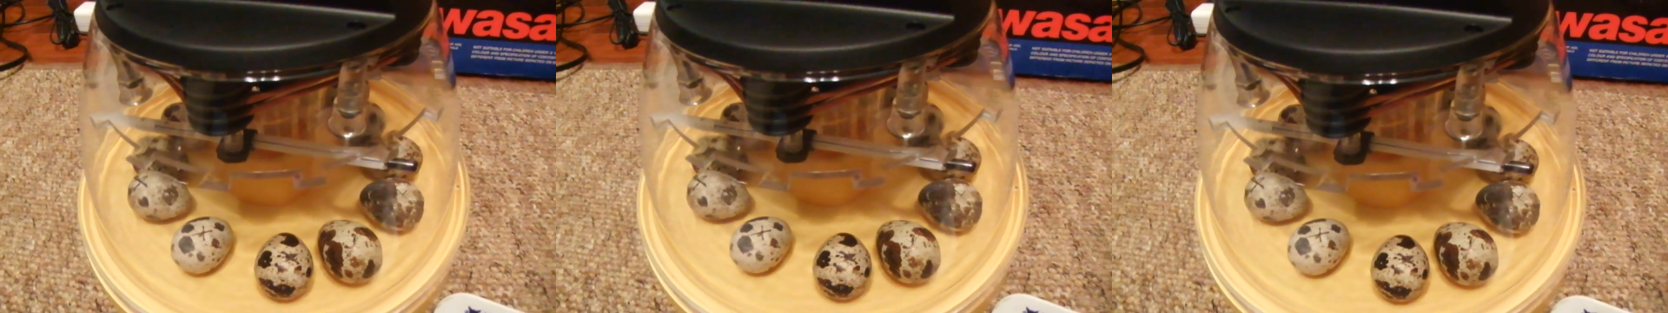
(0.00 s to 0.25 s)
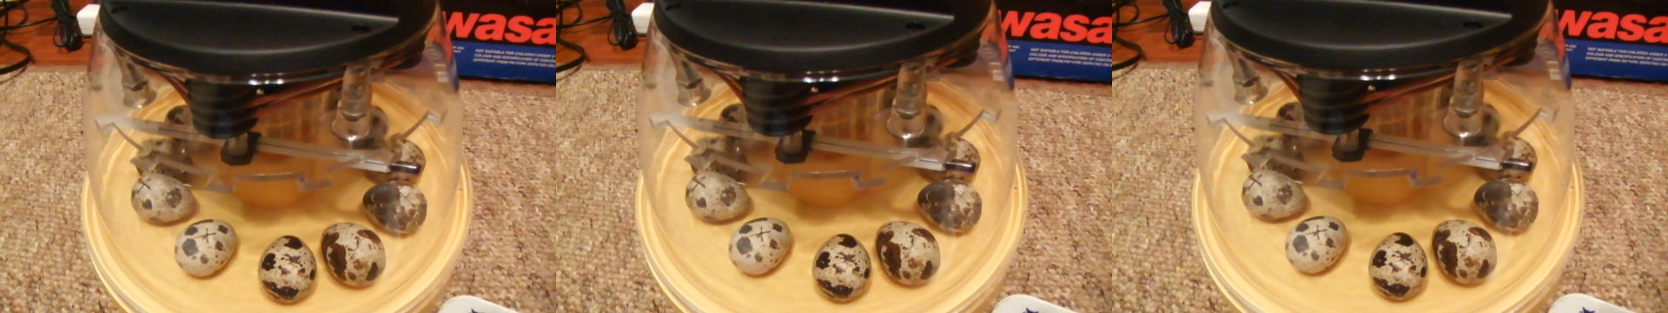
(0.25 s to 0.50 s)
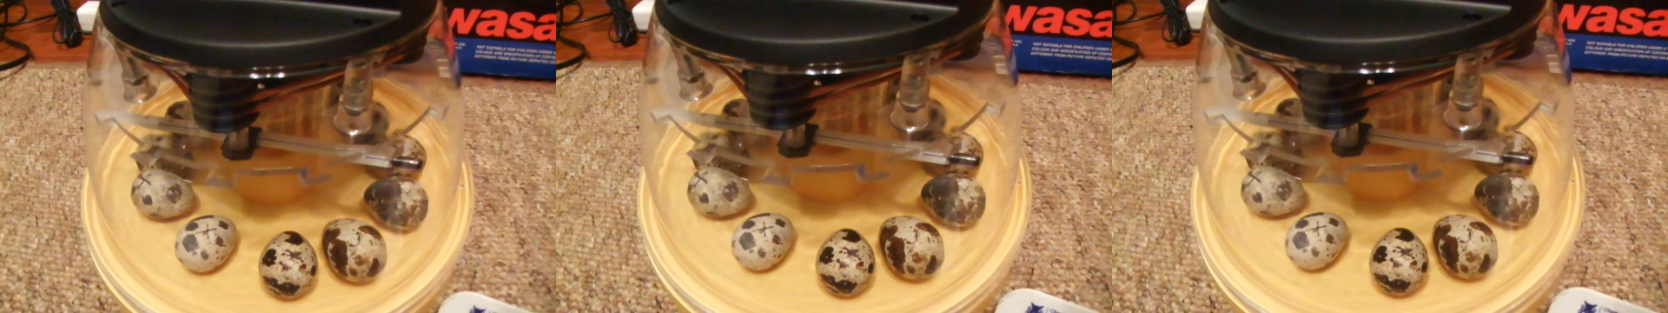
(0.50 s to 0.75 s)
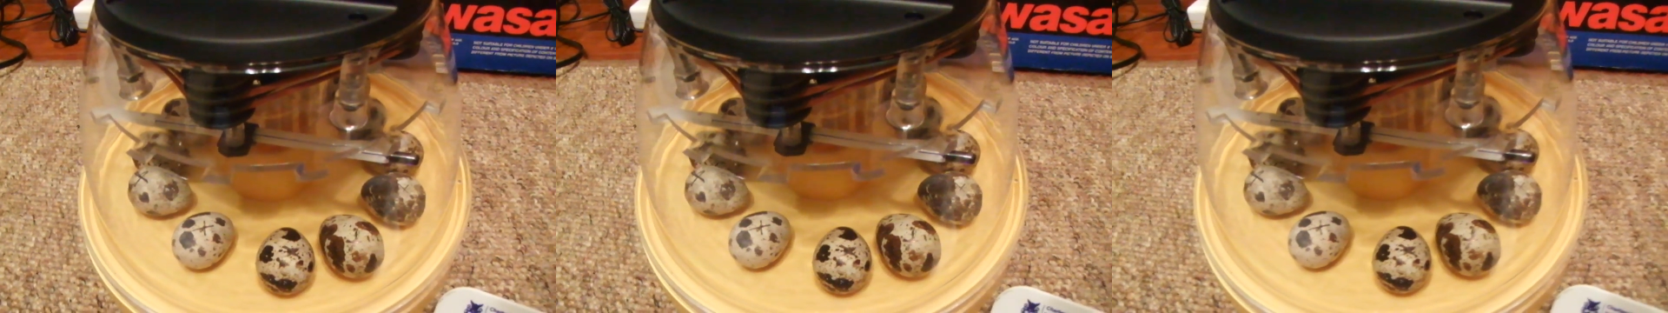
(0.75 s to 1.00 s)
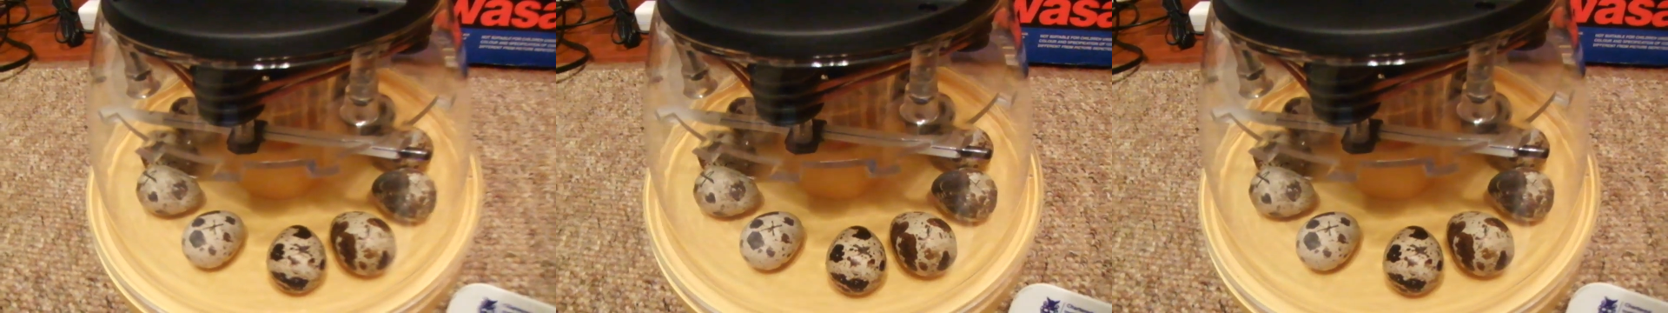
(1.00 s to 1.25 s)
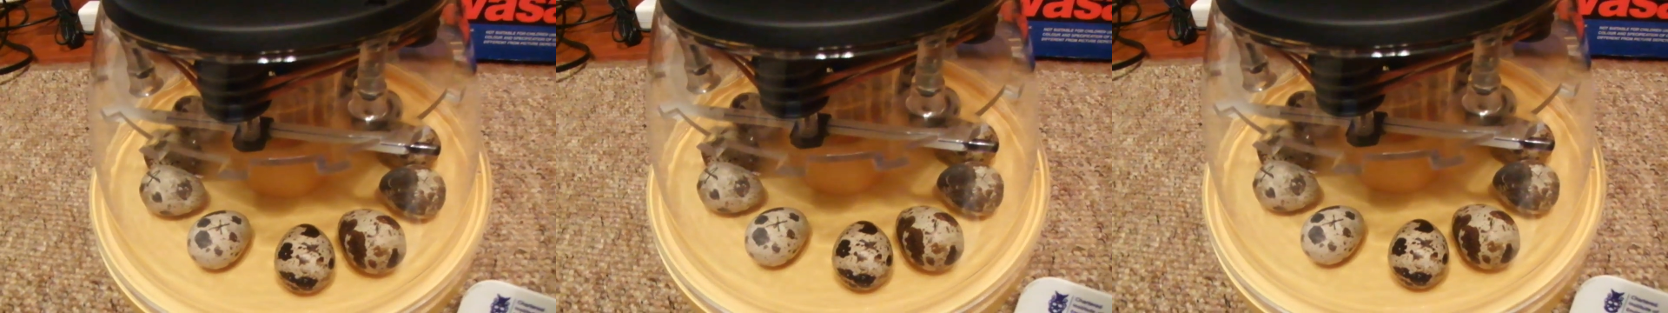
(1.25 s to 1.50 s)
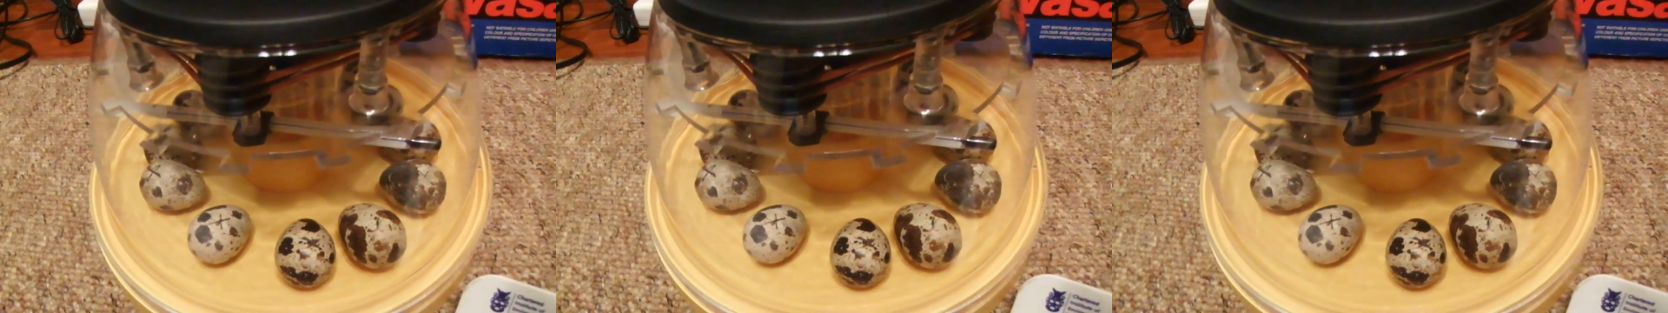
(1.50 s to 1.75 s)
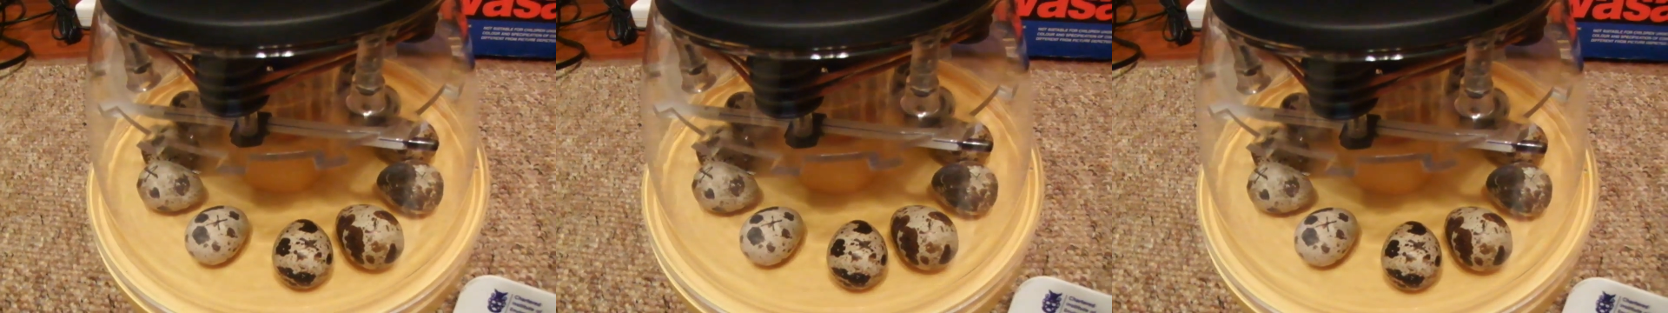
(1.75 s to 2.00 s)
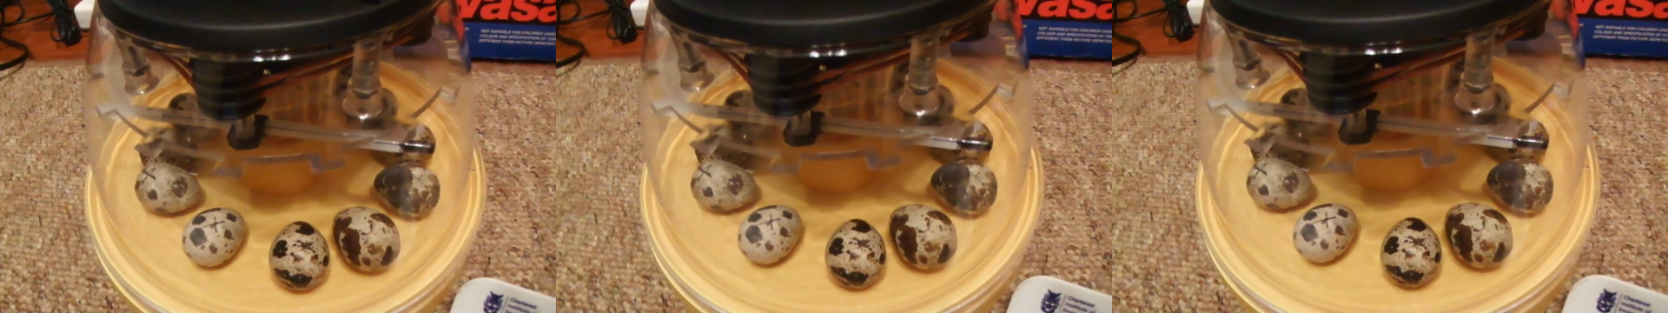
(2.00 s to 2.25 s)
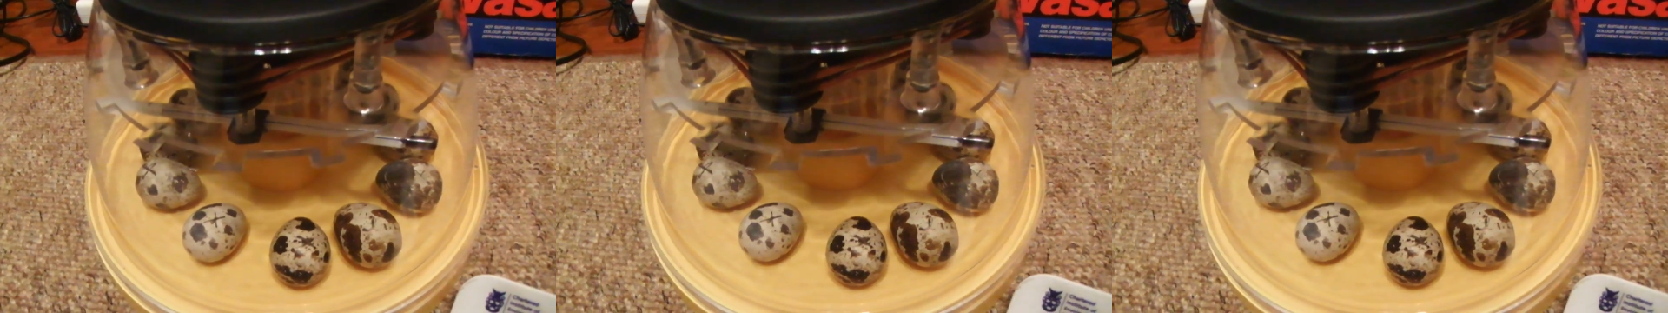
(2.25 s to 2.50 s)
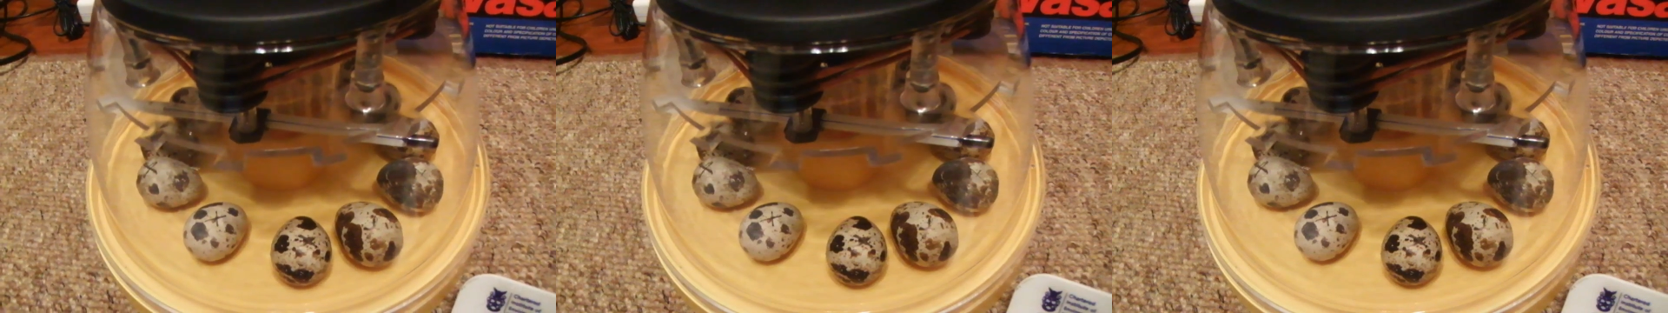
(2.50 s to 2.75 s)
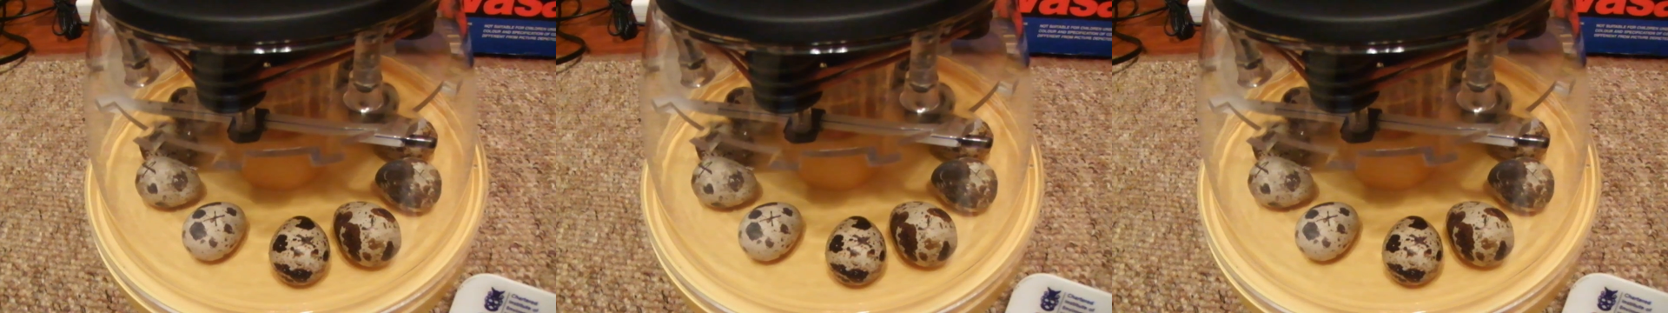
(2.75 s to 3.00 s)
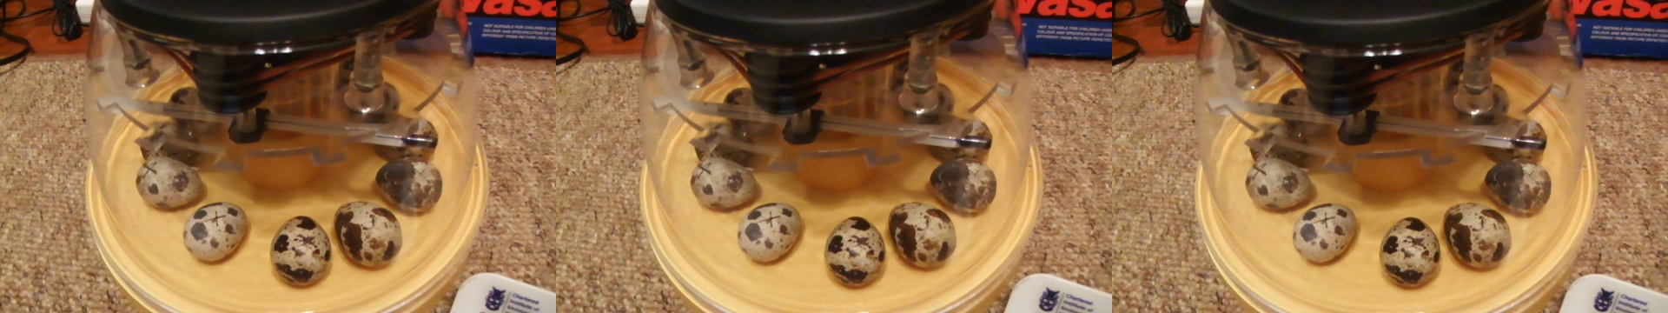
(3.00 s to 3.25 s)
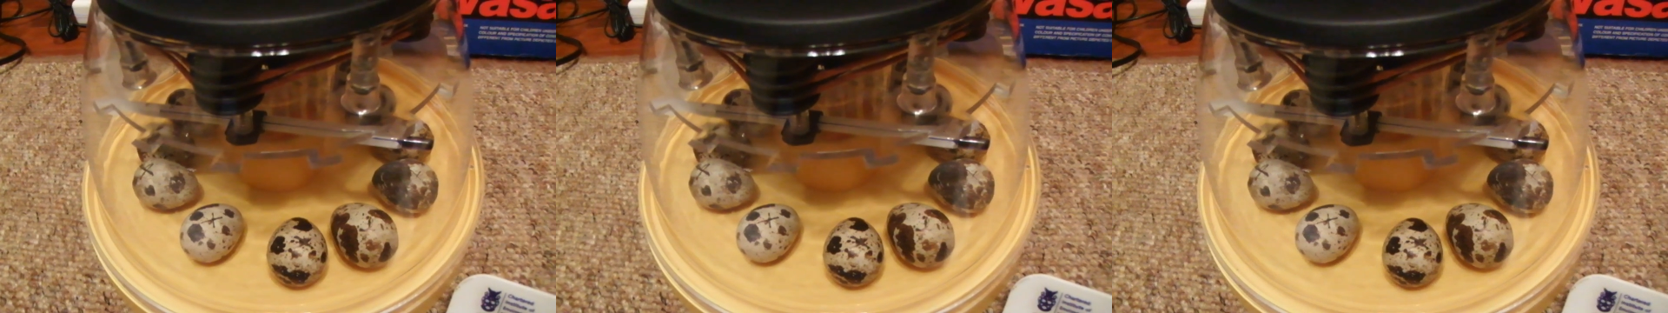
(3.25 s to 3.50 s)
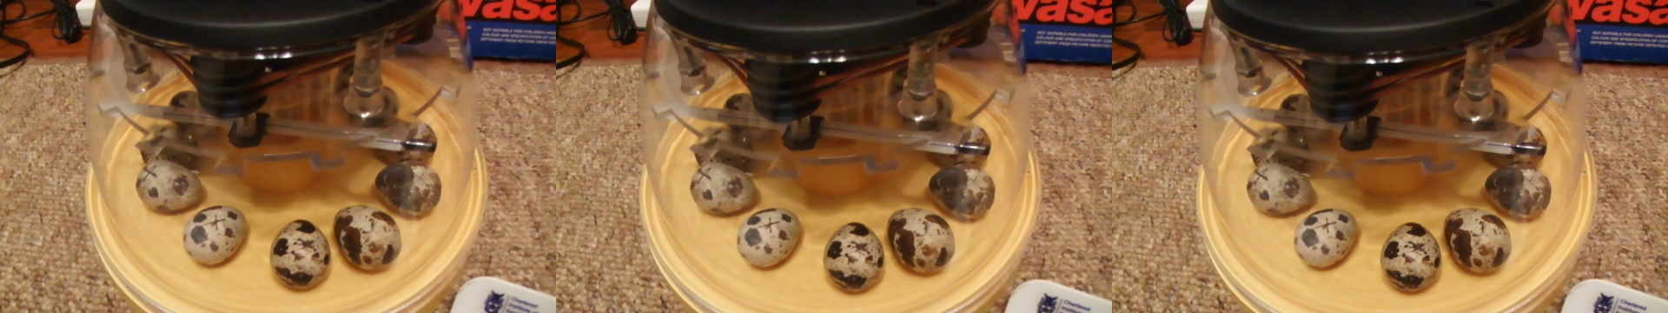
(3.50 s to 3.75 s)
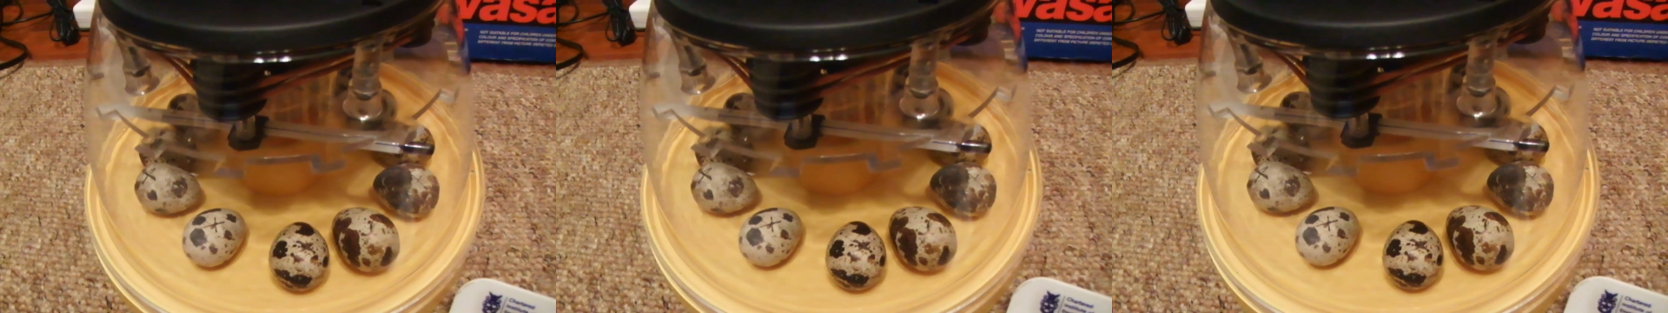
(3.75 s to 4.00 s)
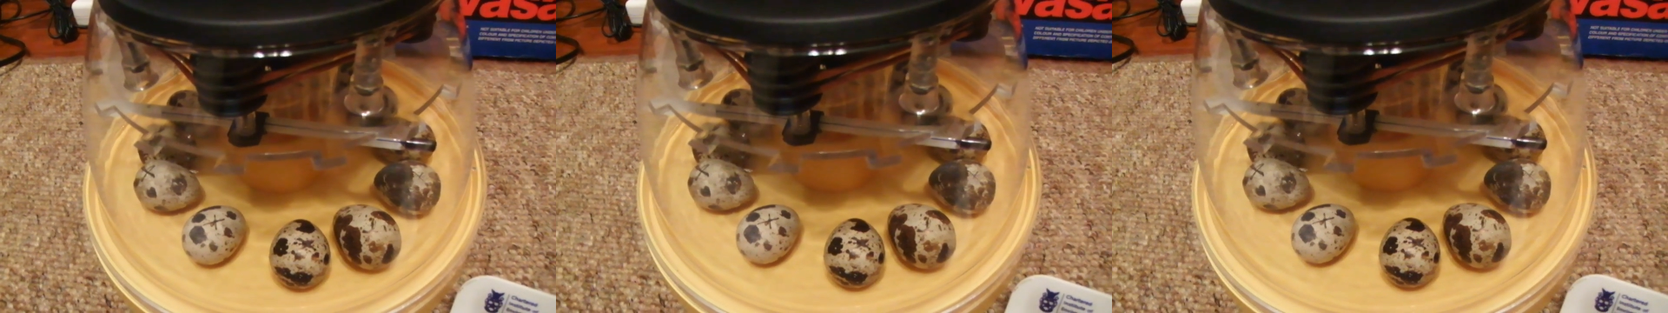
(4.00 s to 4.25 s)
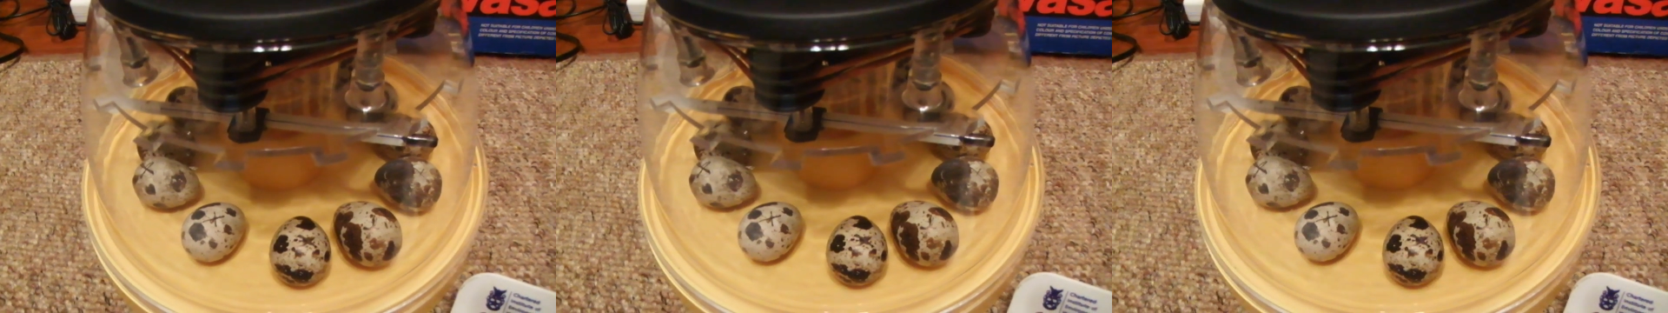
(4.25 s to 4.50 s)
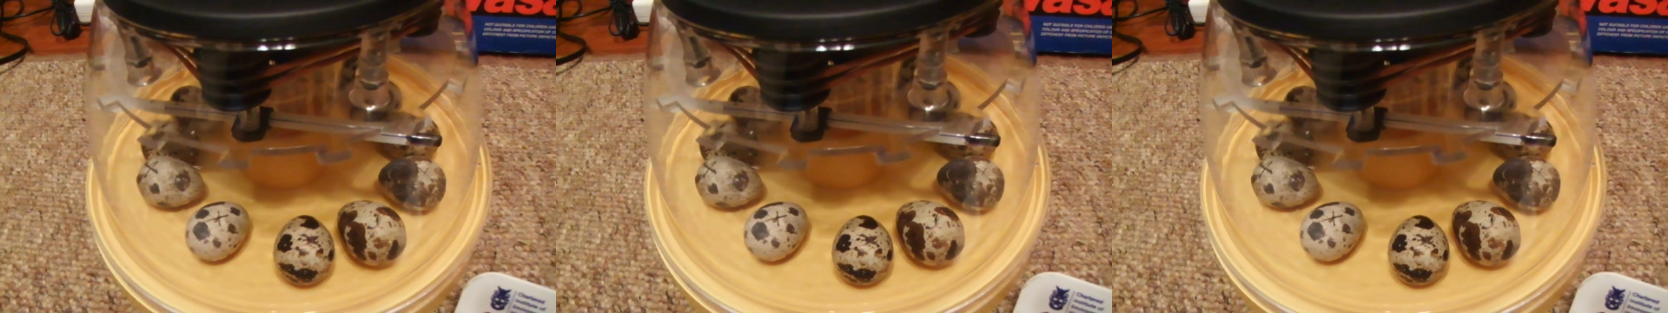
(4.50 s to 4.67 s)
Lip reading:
(no speaker visible)